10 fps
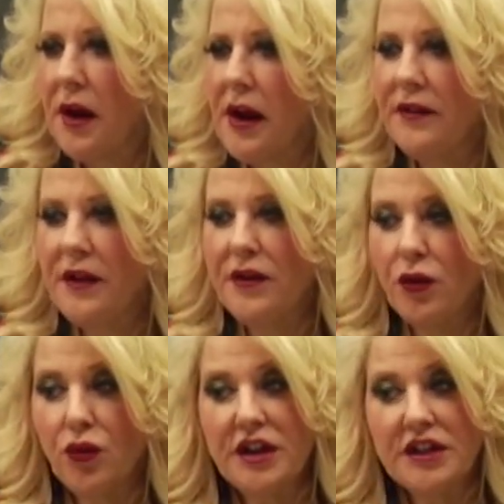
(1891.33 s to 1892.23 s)
And then
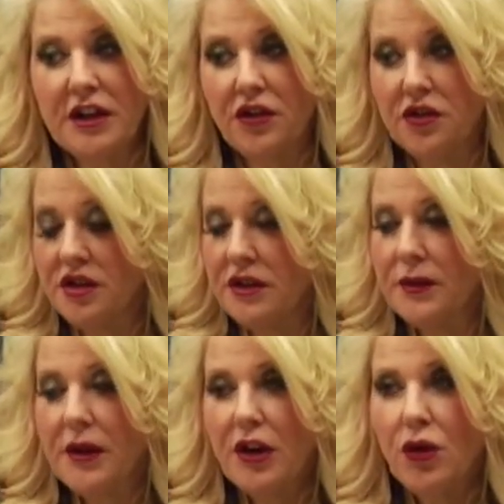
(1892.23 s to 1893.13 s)
the retailers
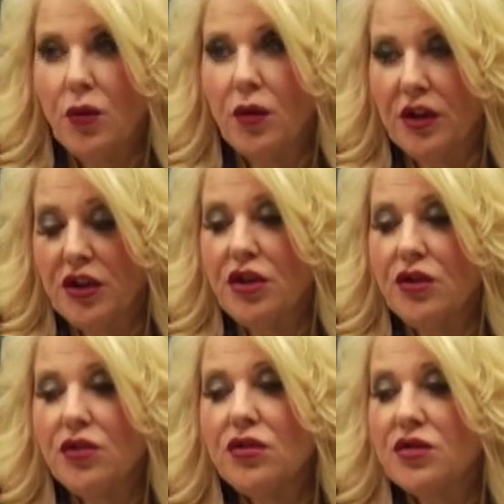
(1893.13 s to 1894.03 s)
will
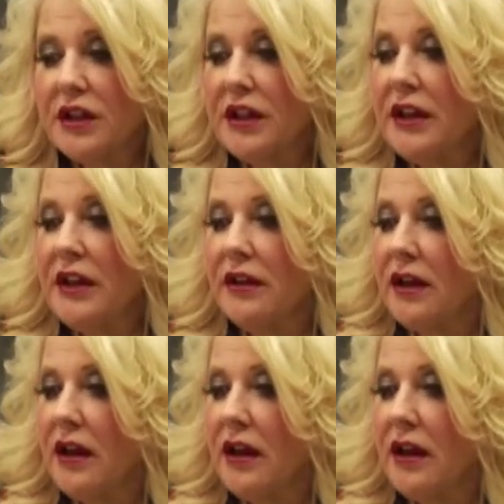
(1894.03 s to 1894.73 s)
usually